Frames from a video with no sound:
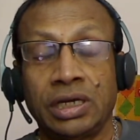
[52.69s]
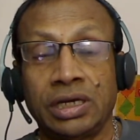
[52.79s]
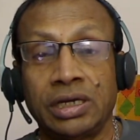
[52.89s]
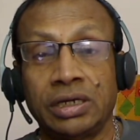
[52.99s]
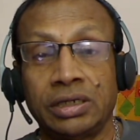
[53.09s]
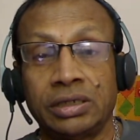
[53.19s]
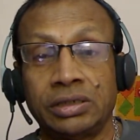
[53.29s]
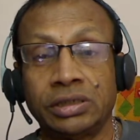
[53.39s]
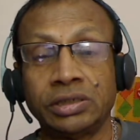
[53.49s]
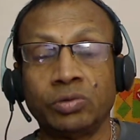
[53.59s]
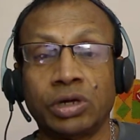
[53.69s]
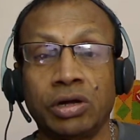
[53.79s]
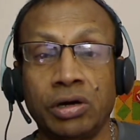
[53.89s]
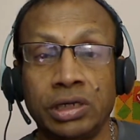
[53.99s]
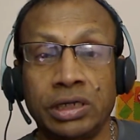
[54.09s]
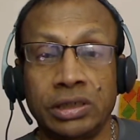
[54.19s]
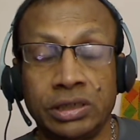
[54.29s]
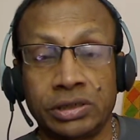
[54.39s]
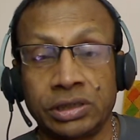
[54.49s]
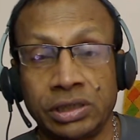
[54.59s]
And this is one
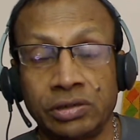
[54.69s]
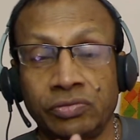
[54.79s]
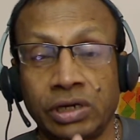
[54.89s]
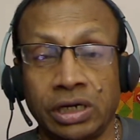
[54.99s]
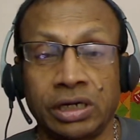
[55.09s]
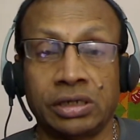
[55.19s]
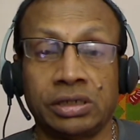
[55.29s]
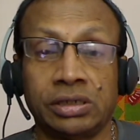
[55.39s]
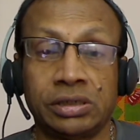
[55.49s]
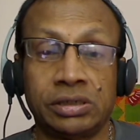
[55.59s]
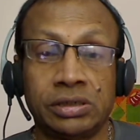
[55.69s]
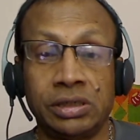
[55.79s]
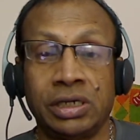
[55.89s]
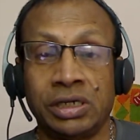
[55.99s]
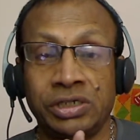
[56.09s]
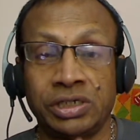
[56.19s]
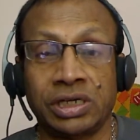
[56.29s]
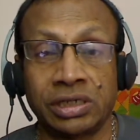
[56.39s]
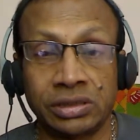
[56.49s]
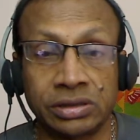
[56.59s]
organization where the
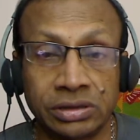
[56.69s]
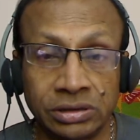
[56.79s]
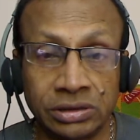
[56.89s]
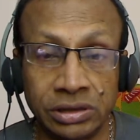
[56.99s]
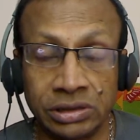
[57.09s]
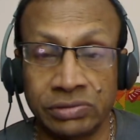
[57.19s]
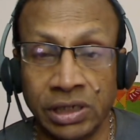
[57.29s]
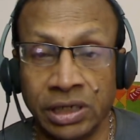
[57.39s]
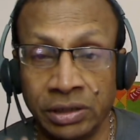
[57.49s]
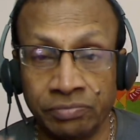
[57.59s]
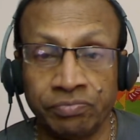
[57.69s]
HR is very,